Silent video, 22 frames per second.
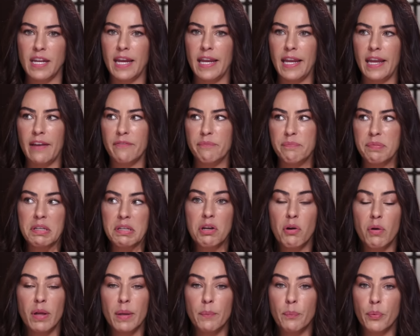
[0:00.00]
and I have been
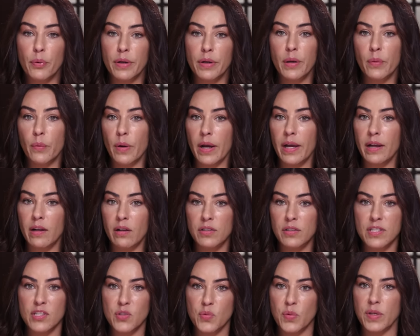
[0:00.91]
going pretty well
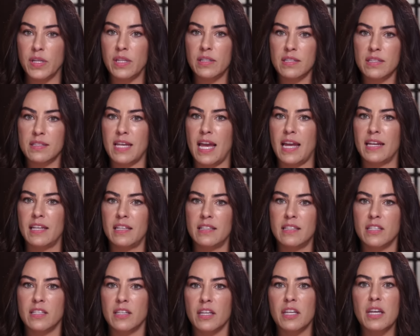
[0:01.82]
since we decided
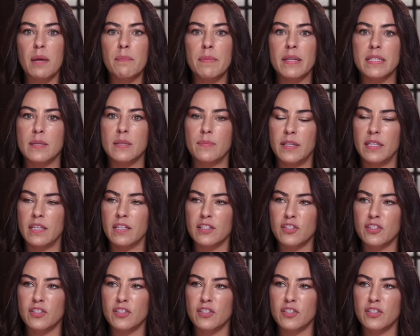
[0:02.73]
to commit to being